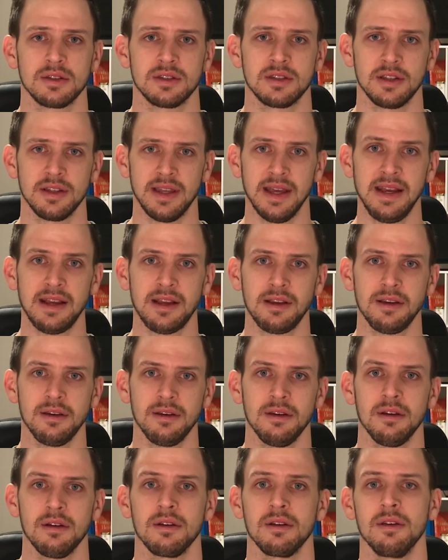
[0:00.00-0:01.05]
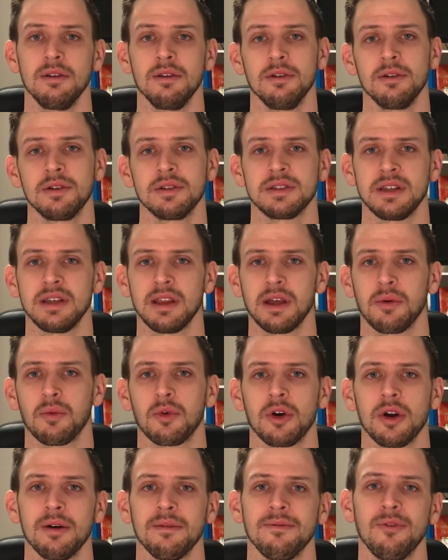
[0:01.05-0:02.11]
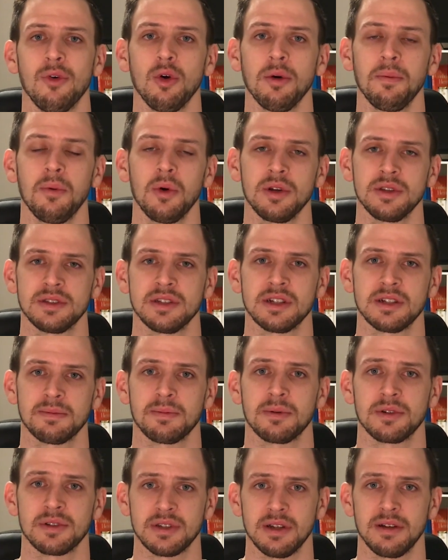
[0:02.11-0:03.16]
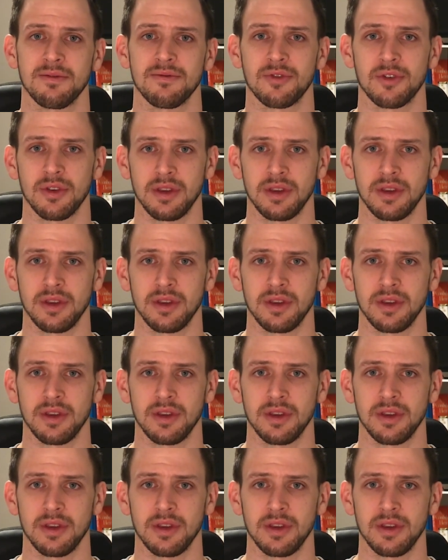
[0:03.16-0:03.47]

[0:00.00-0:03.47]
Today, you can see that we're up 4.6% for